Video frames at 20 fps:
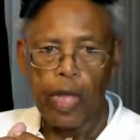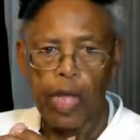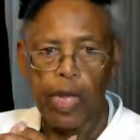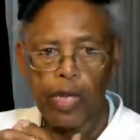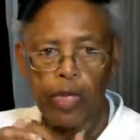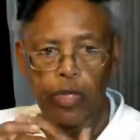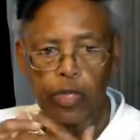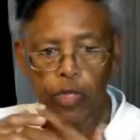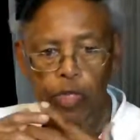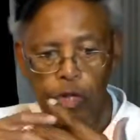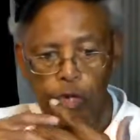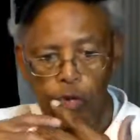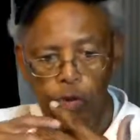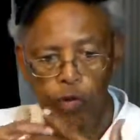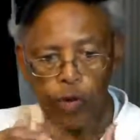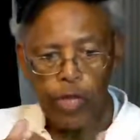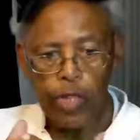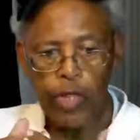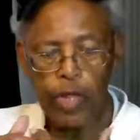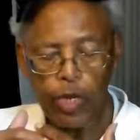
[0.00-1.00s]
And to the
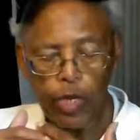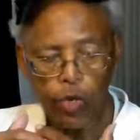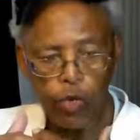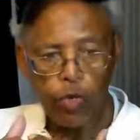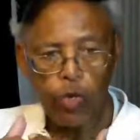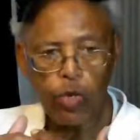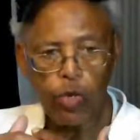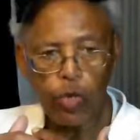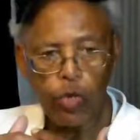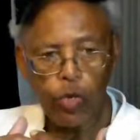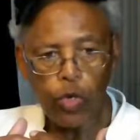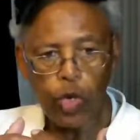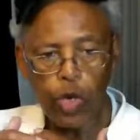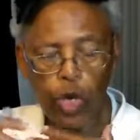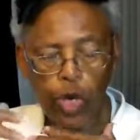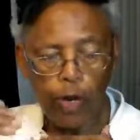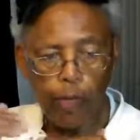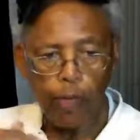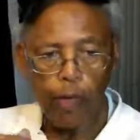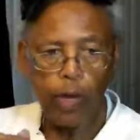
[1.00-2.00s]
degree that you do, you're
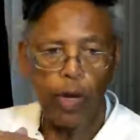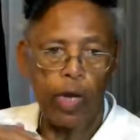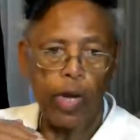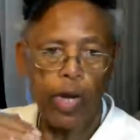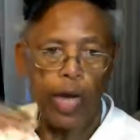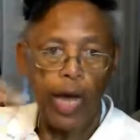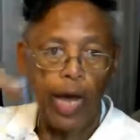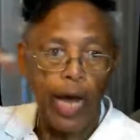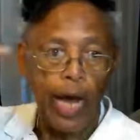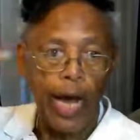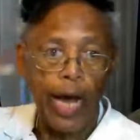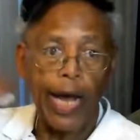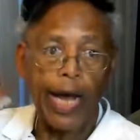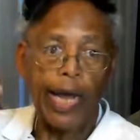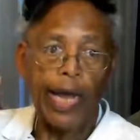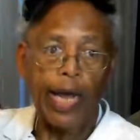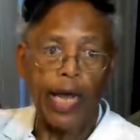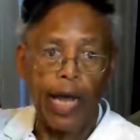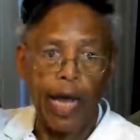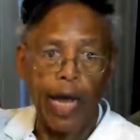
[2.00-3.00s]
going to be on a
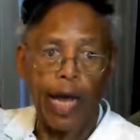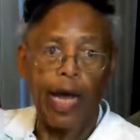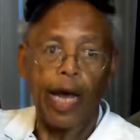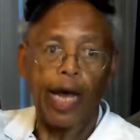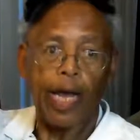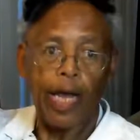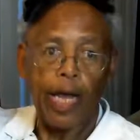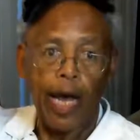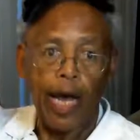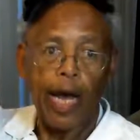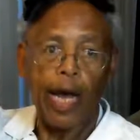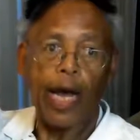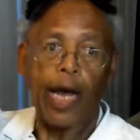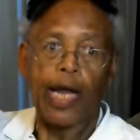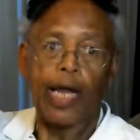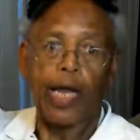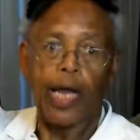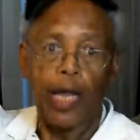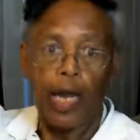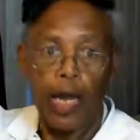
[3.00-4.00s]
high, high, high